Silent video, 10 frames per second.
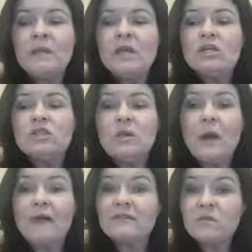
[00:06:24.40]
So
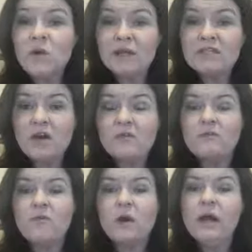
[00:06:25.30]
you have to watch
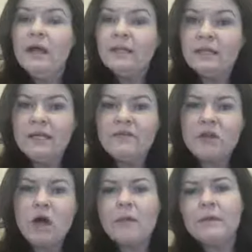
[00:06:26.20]
out for
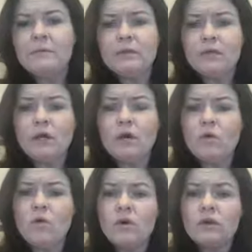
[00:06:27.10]
leave a comment
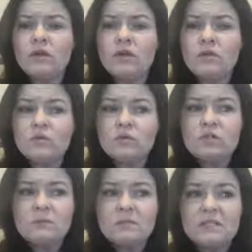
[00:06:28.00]
below or,
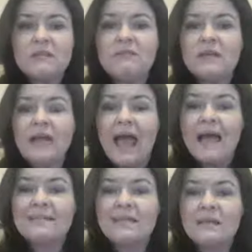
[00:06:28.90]
specific
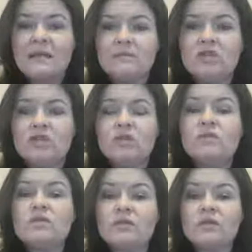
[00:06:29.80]
asking them to
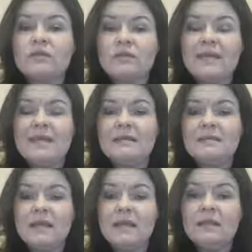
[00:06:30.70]
do certain
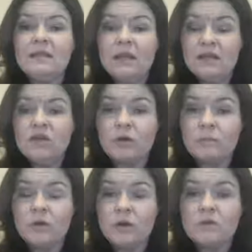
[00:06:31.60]
things in
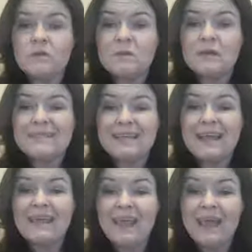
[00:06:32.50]
your post, because
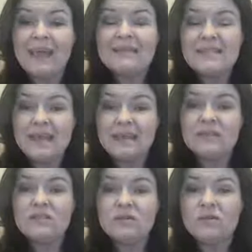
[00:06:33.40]
that can
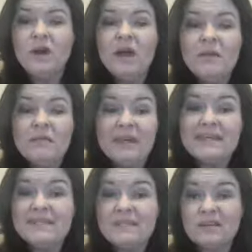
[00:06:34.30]
tend to be
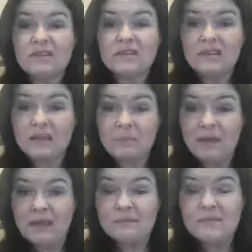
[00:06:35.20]
considered
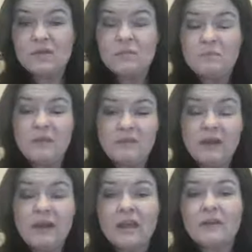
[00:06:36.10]
clickbait. So be
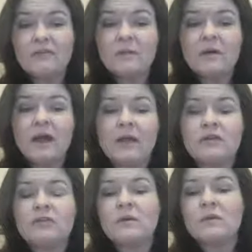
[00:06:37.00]
very careful about how
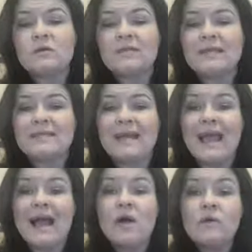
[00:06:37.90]
you're doing those things and
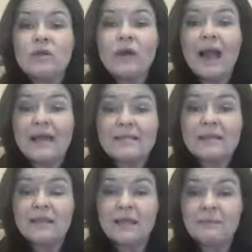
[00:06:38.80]
how you're
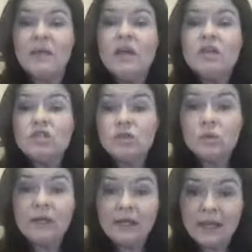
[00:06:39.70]
asking them
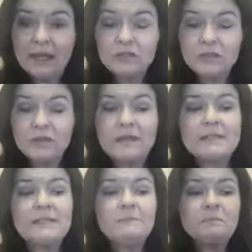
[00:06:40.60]
to engage in
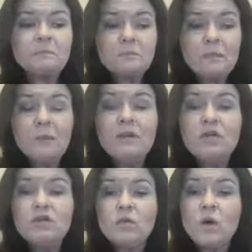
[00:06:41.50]
things. But
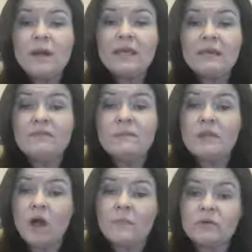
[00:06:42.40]
you do want to give
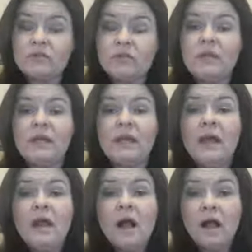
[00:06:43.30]
them the
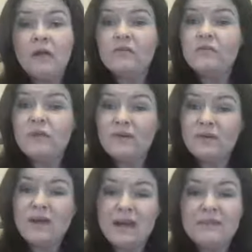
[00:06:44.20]
opportunity of,
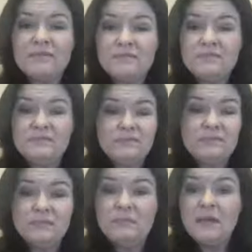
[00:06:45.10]
kind of
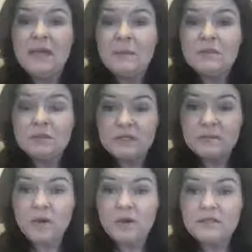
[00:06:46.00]
being able to
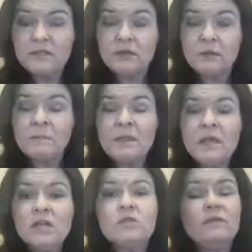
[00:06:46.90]
respond to you.
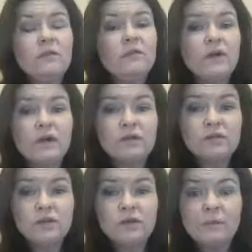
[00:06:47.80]
So if you're very
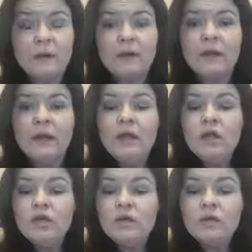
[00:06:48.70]
concerned about
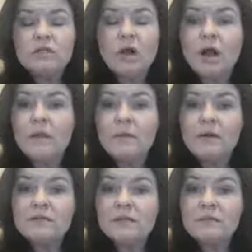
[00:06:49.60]
it, you can talk
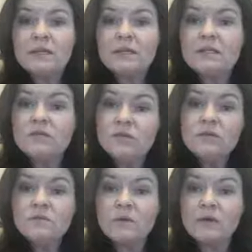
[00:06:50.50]
about something that's
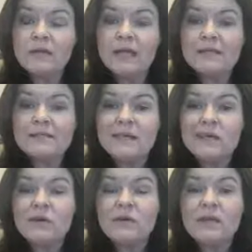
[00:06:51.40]
newsworthy and
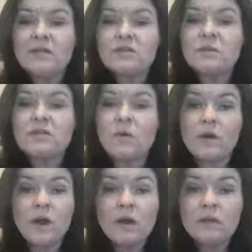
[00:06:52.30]
say, here's what's
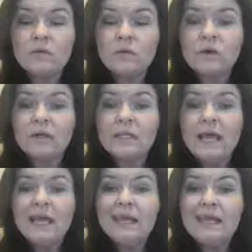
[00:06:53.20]
going on in the
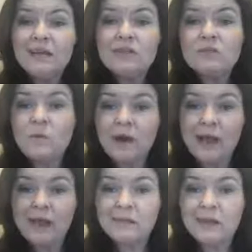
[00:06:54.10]
world. Here's what
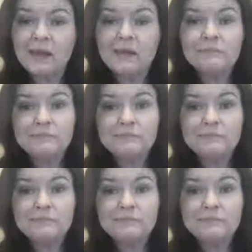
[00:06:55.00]
I think.